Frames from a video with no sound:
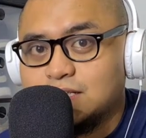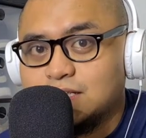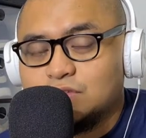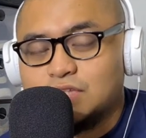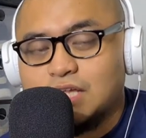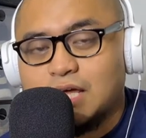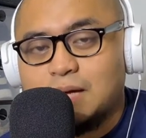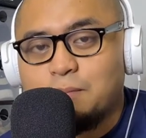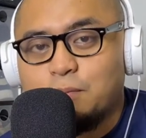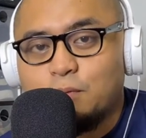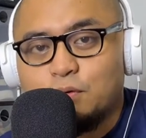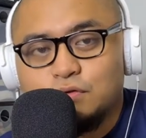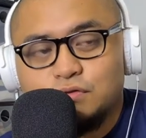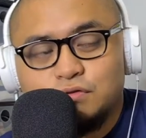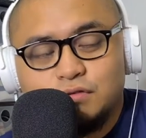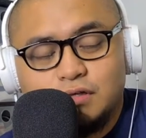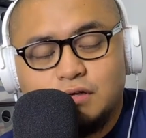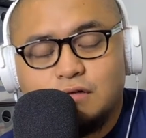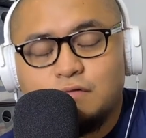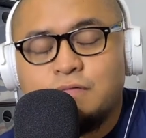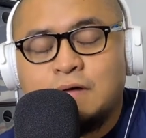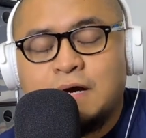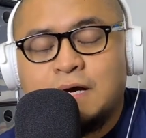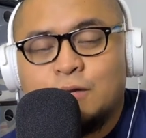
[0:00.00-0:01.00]
Tapos
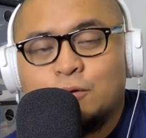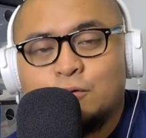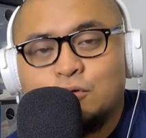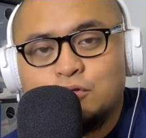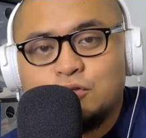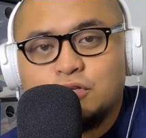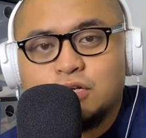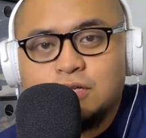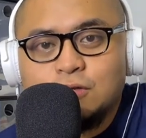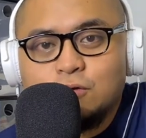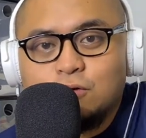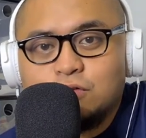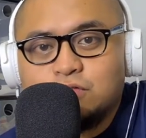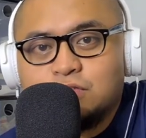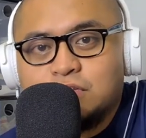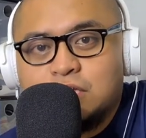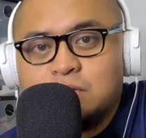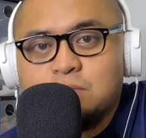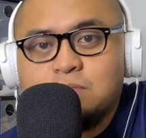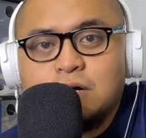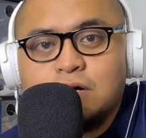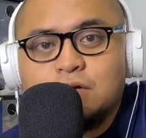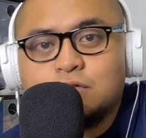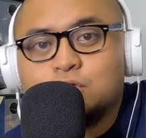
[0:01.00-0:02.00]
follow nyo rin ako sa
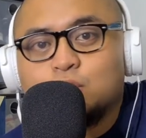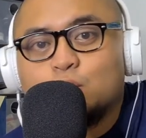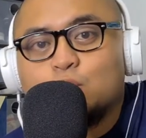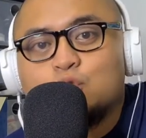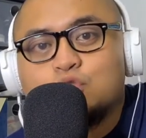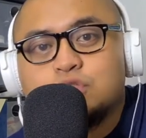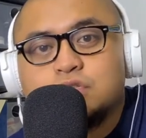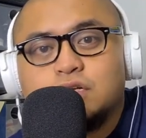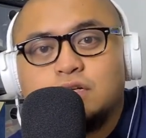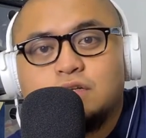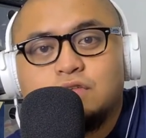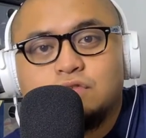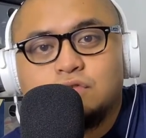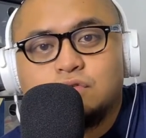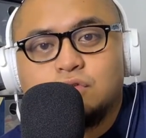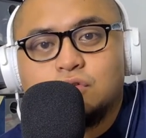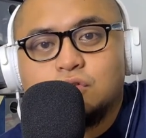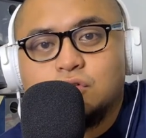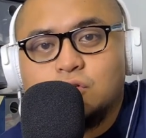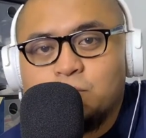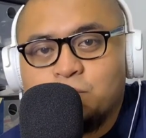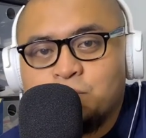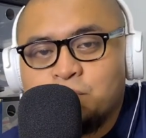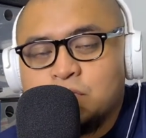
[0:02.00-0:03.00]
ibang socials
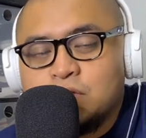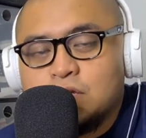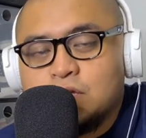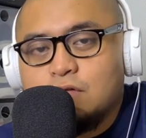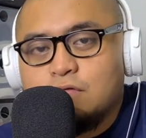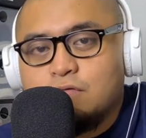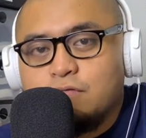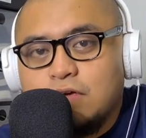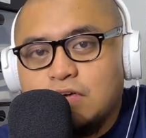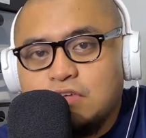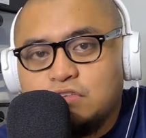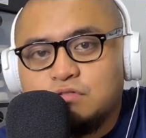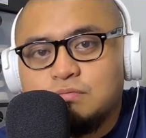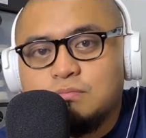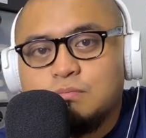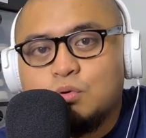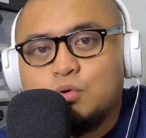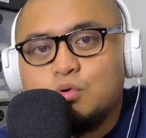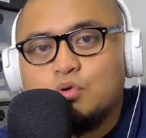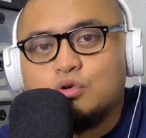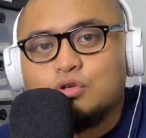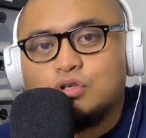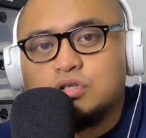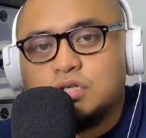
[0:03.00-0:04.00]
ko,
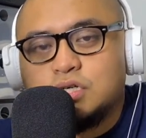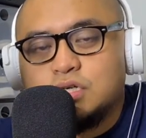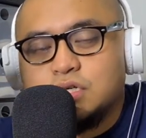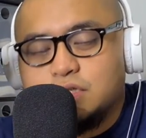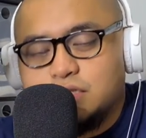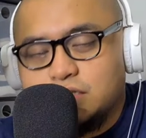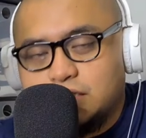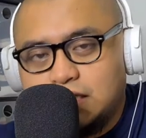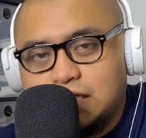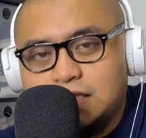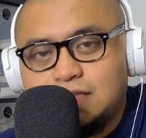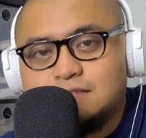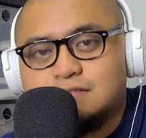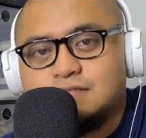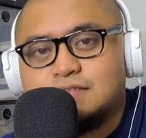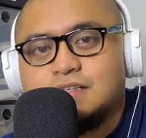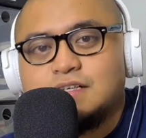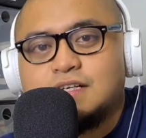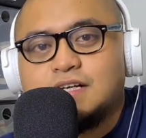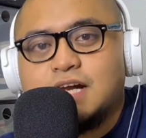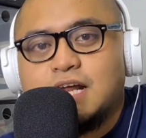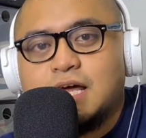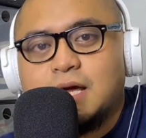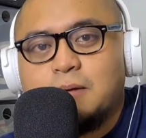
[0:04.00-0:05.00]
Facebook,
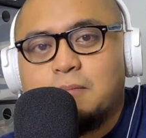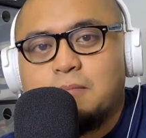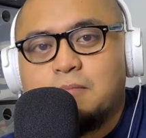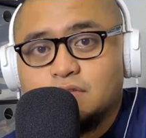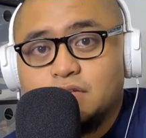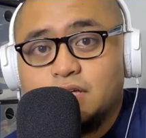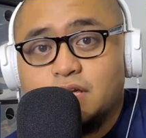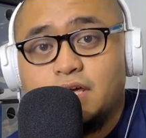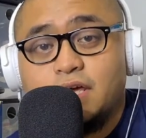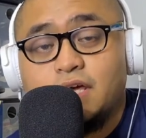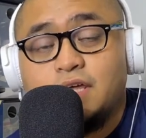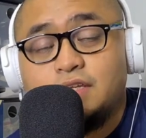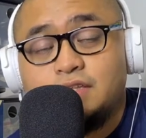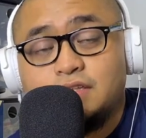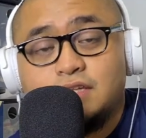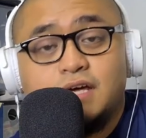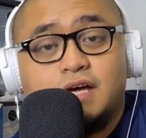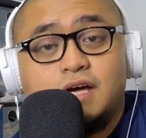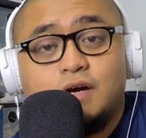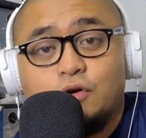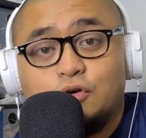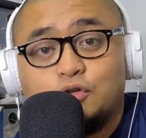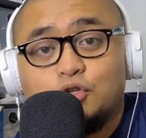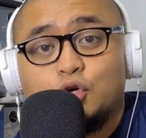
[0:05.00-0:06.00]
Instagram, and
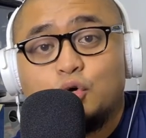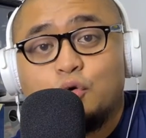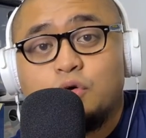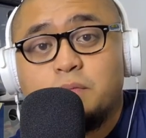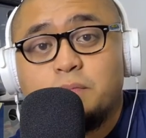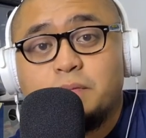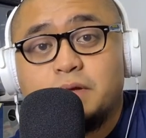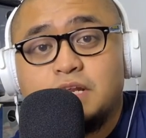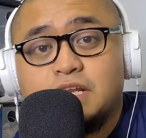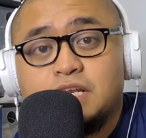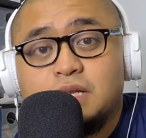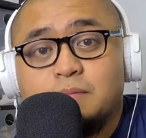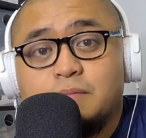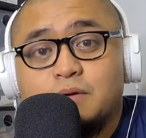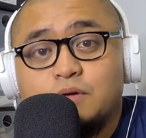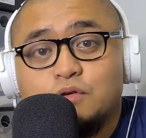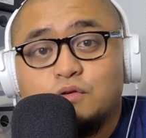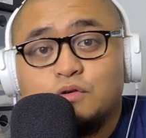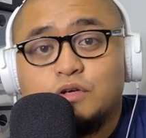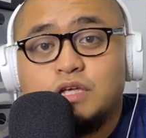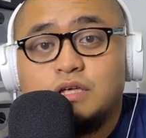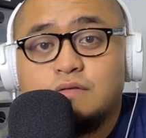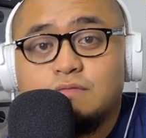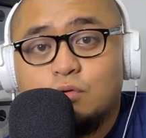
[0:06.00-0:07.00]
ongoing pa rin naman
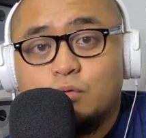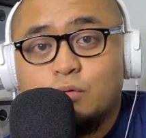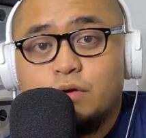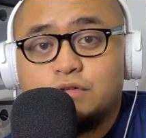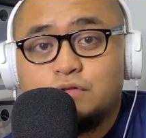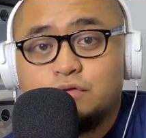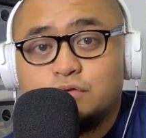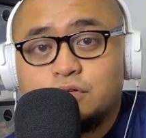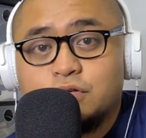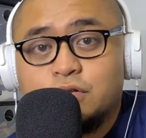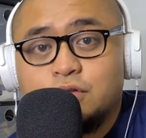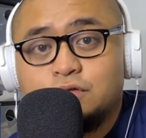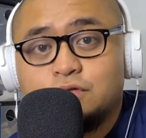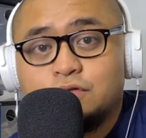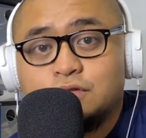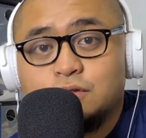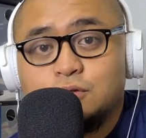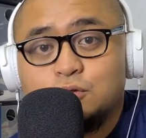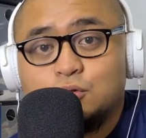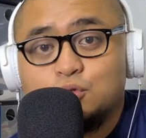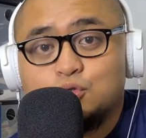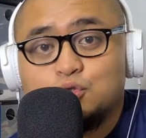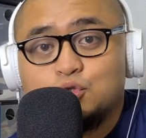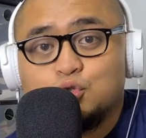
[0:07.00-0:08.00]
yung giveaways ko dito sa
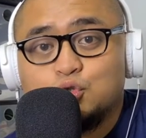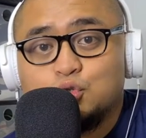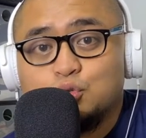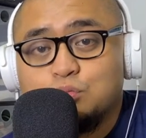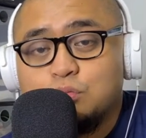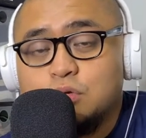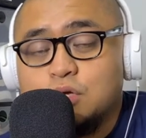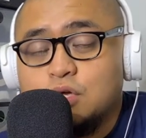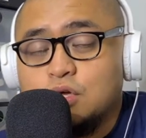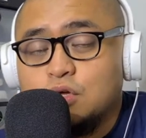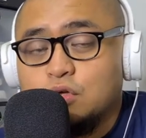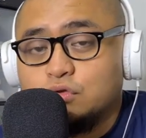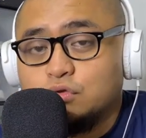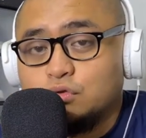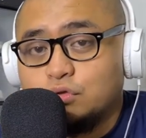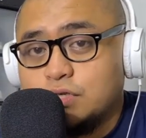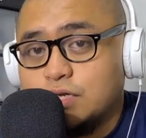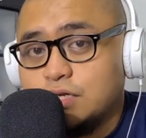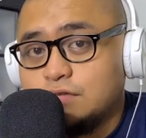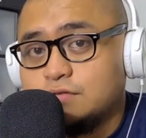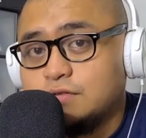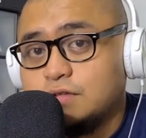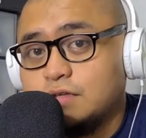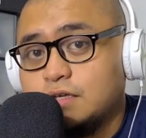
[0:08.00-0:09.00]
YouTube. So
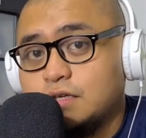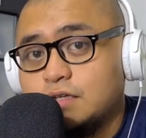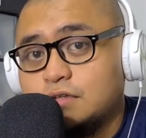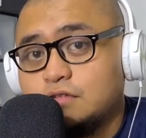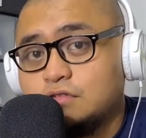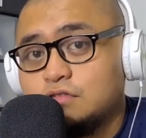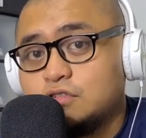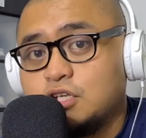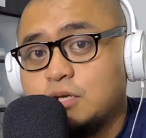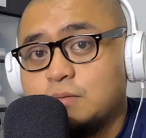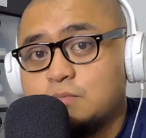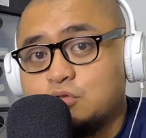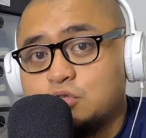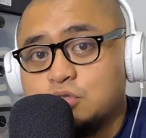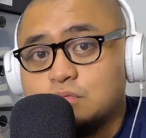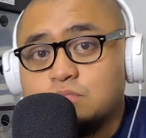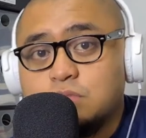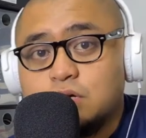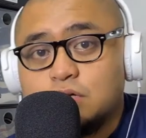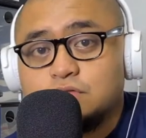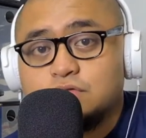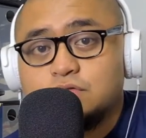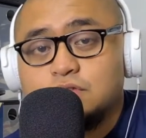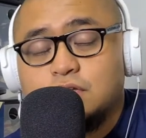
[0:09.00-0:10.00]
nasa description
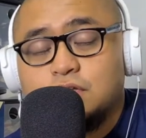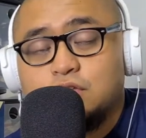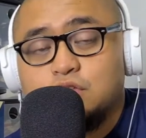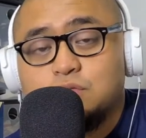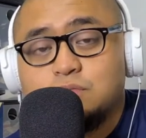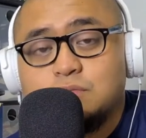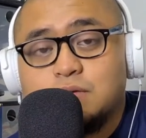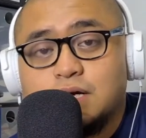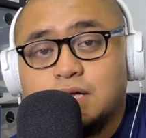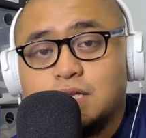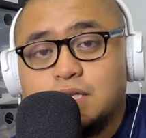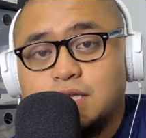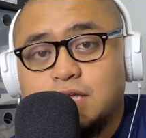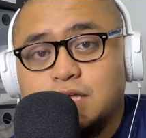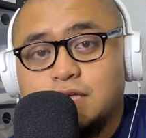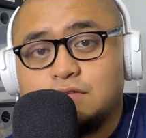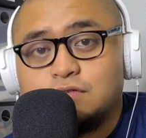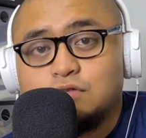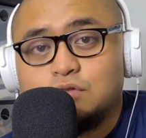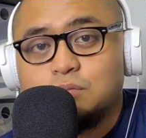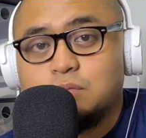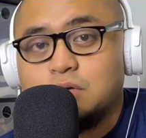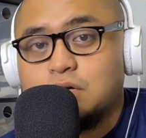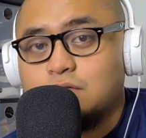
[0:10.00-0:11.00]
box din yung mga links
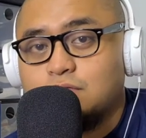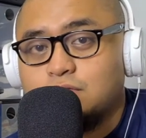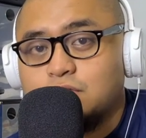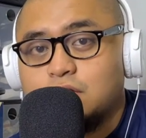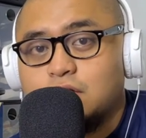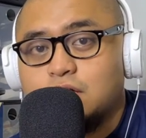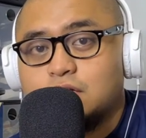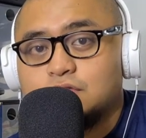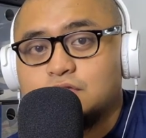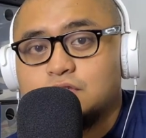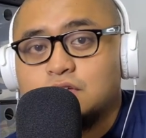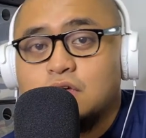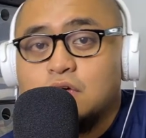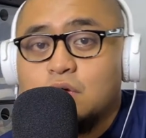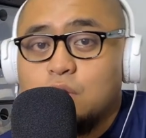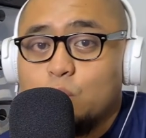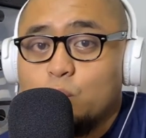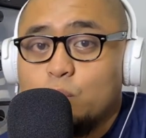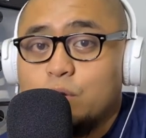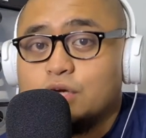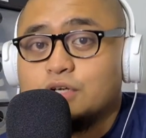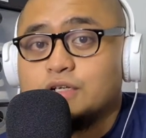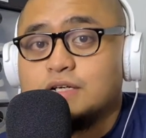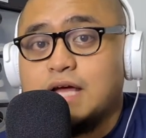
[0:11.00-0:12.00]
ng mga vlogs
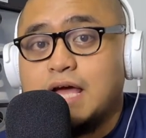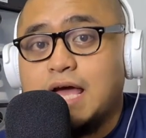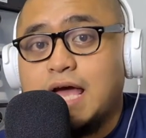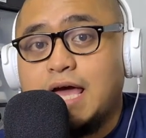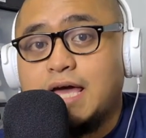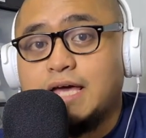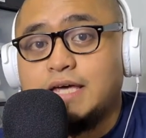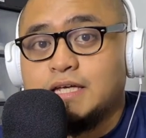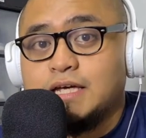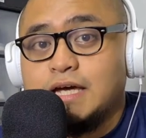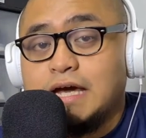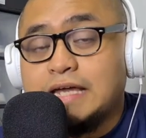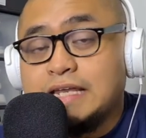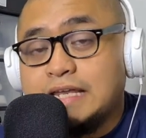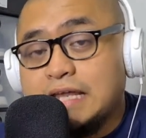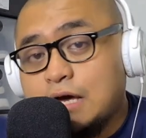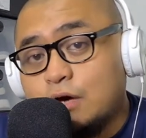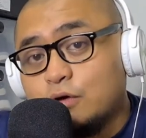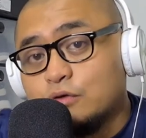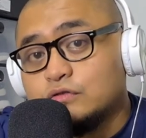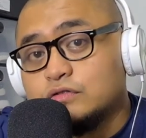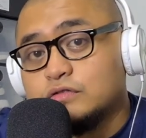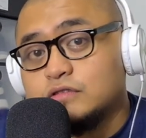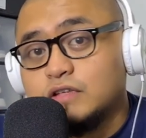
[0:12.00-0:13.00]
where I
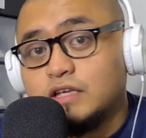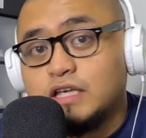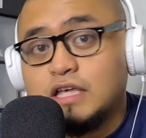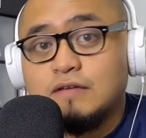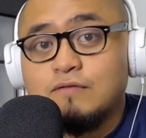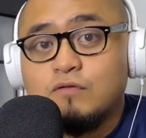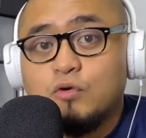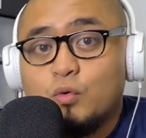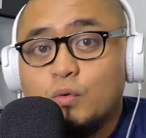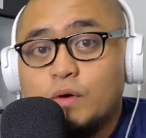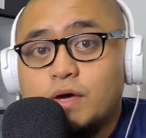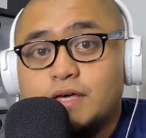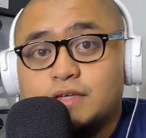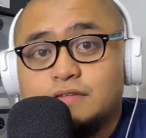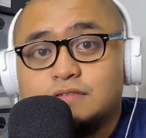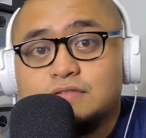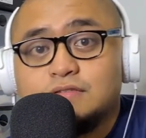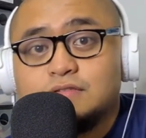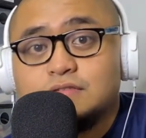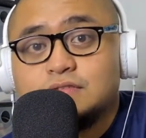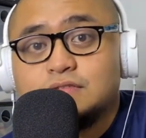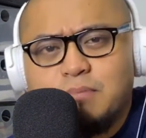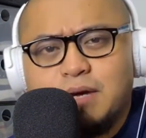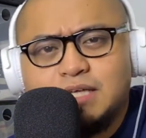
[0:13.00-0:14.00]
announce the
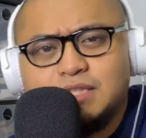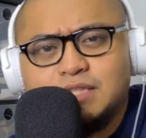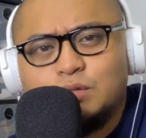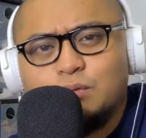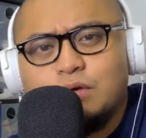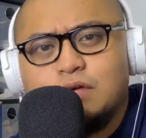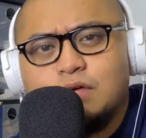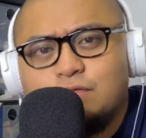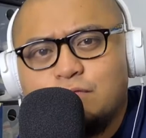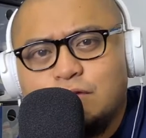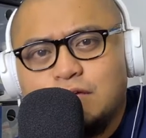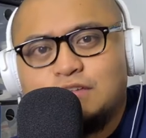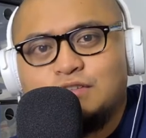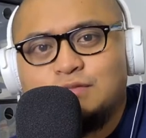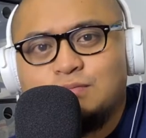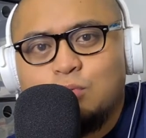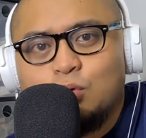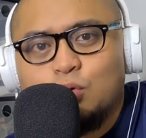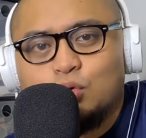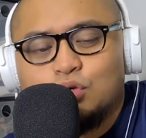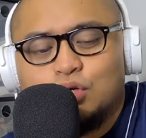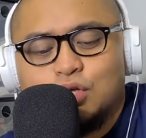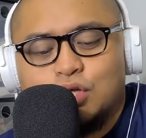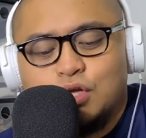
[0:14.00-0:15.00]
giveaways. By the way,
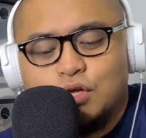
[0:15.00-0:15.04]
Facebook.